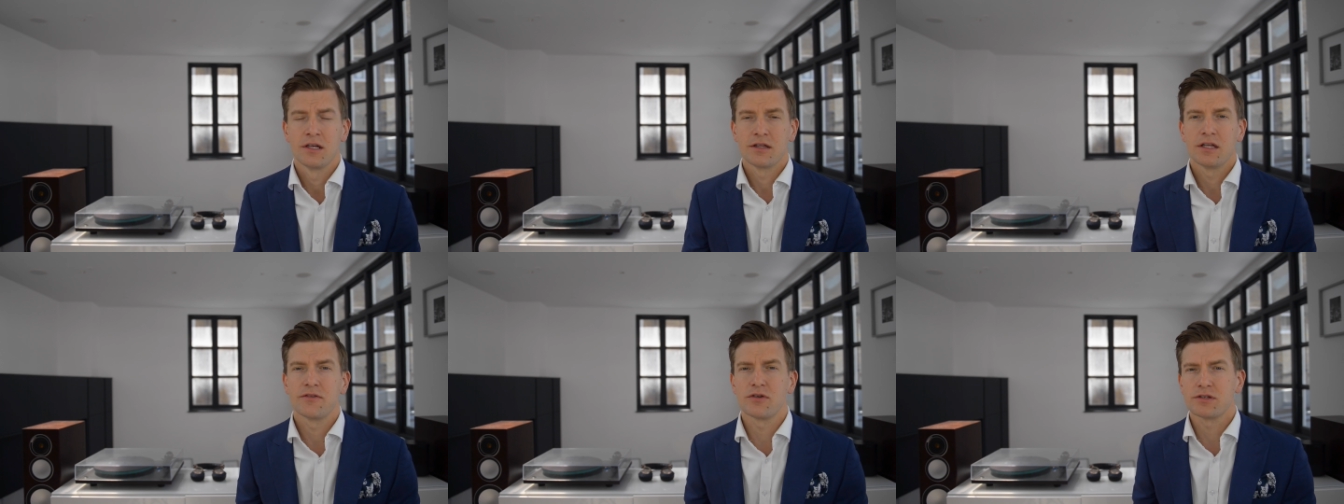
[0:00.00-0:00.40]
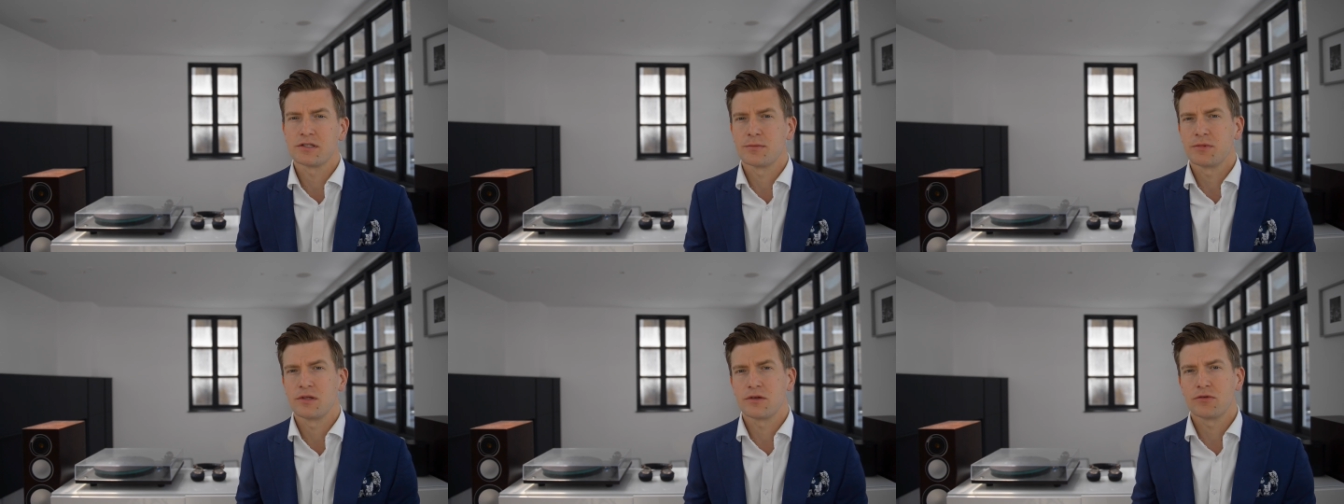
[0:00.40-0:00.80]
They've got
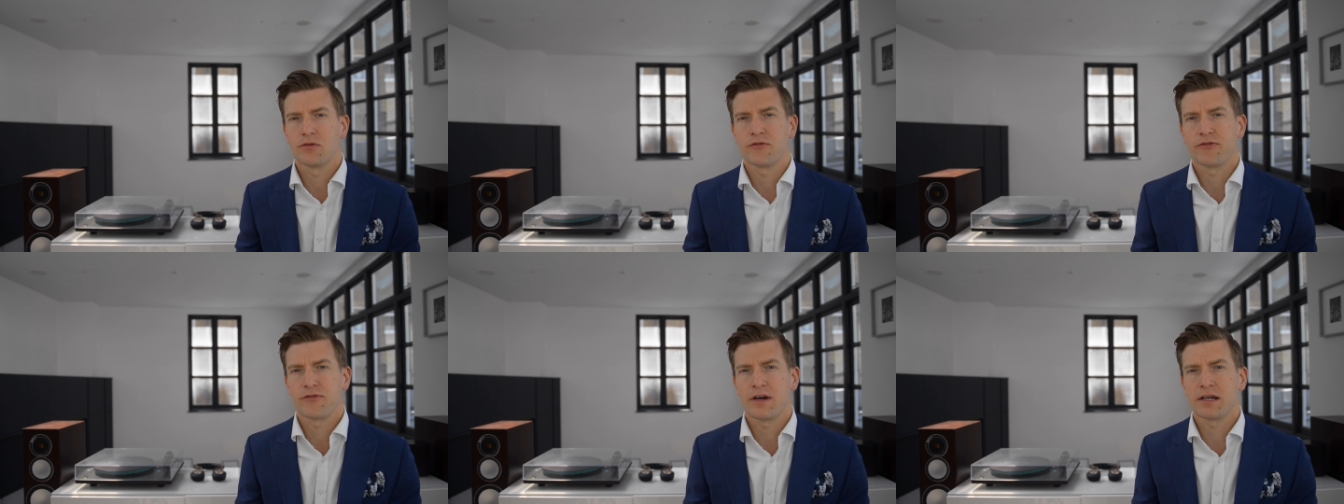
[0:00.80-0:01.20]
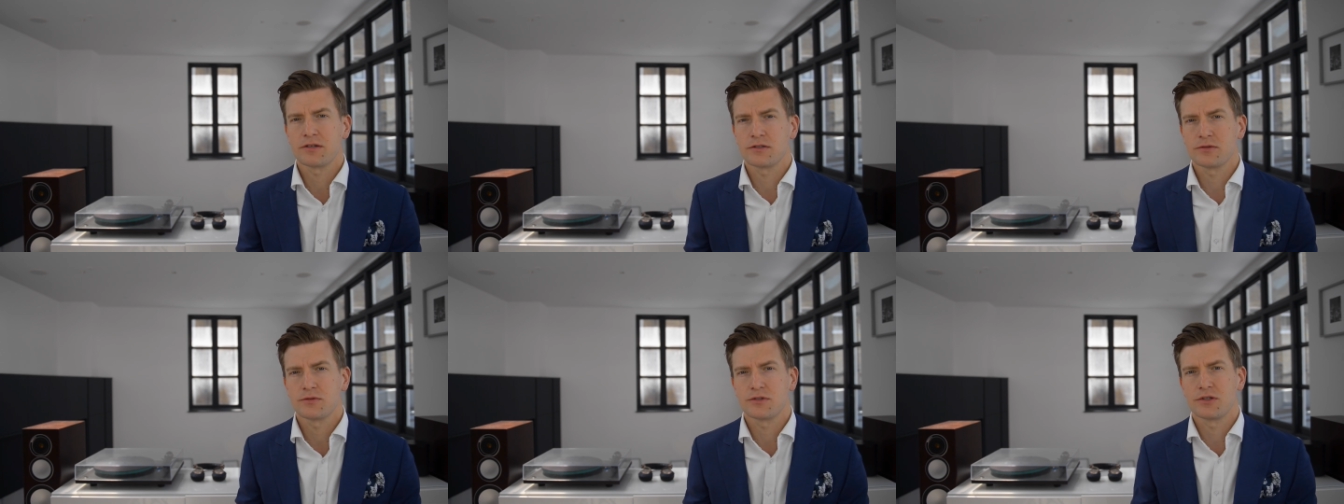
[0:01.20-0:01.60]
something called
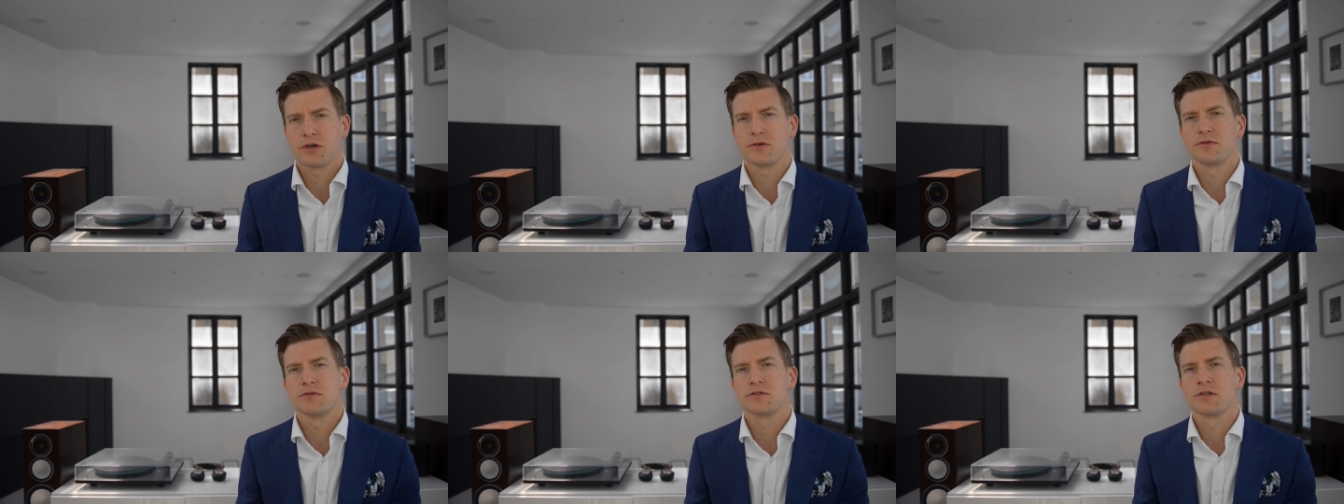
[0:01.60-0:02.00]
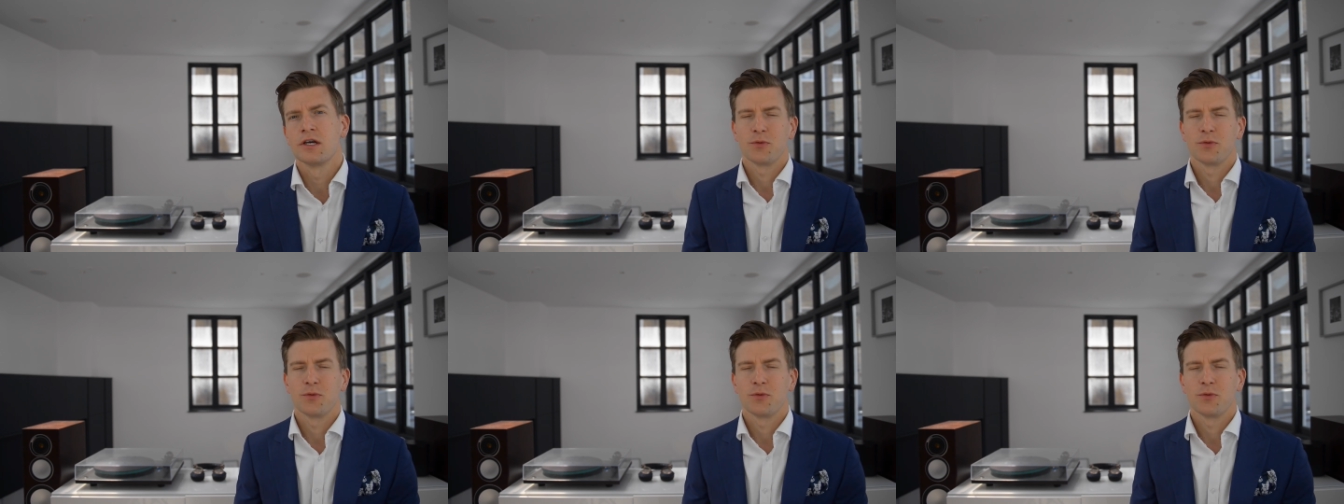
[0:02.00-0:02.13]
fractal tones,